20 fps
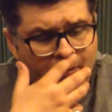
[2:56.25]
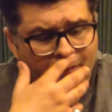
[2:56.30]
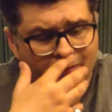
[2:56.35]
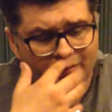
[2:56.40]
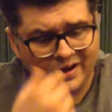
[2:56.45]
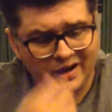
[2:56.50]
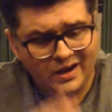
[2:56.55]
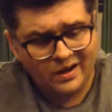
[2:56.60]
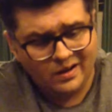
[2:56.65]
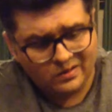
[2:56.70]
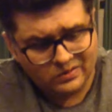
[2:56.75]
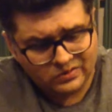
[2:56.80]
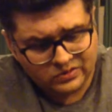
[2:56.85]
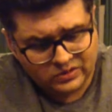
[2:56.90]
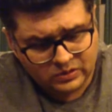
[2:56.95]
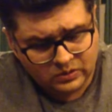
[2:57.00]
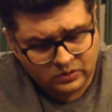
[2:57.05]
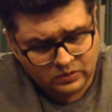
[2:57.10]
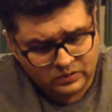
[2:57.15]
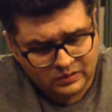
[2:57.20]
right?
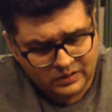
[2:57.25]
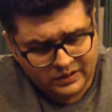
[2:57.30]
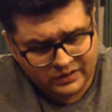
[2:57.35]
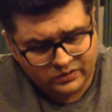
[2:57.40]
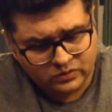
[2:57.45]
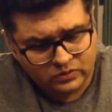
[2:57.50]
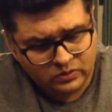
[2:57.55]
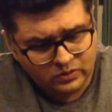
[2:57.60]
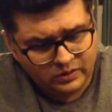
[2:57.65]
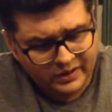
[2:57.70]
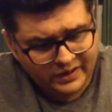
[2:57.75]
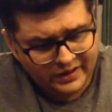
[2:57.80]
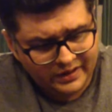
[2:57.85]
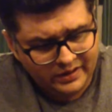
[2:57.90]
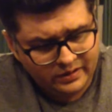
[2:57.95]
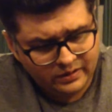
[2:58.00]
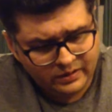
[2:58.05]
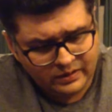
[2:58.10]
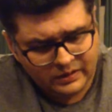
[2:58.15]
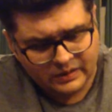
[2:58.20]
So let's go ahead
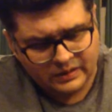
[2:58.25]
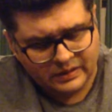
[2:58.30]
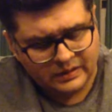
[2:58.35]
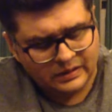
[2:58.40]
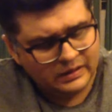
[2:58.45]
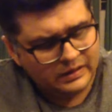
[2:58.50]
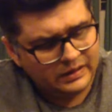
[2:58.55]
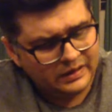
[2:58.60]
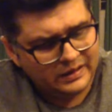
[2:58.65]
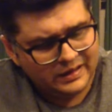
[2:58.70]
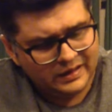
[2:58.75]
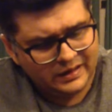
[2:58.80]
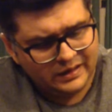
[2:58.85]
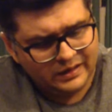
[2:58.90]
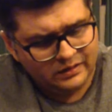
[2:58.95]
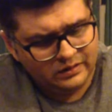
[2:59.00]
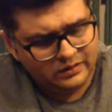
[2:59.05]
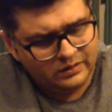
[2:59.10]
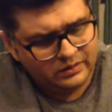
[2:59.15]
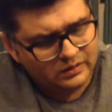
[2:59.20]

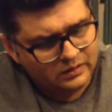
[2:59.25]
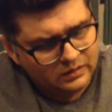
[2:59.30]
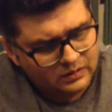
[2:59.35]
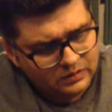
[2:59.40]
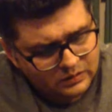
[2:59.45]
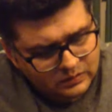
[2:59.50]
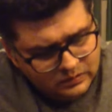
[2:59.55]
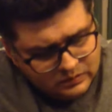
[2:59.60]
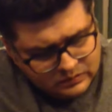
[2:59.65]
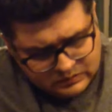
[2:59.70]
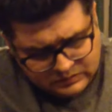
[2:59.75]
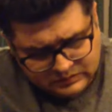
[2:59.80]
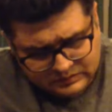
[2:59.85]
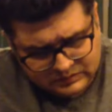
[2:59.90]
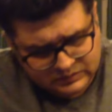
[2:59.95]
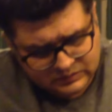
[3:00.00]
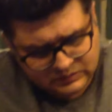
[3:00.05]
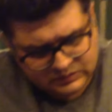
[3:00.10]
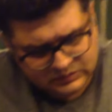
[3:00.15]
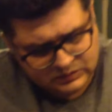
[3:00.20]
and
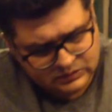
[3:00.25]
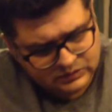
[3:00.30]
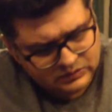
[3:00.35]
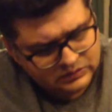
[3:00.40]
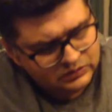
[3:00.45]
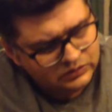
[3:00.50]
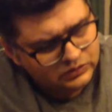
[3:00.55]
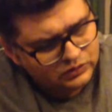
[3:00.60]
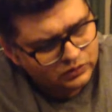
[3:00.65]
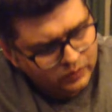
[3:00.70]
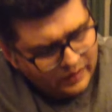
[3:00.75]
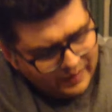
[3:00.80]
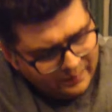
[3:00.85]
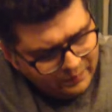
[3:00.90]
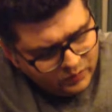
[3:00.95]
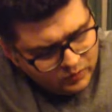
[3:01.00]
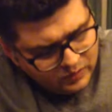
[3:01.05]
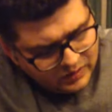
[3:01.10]
swipe to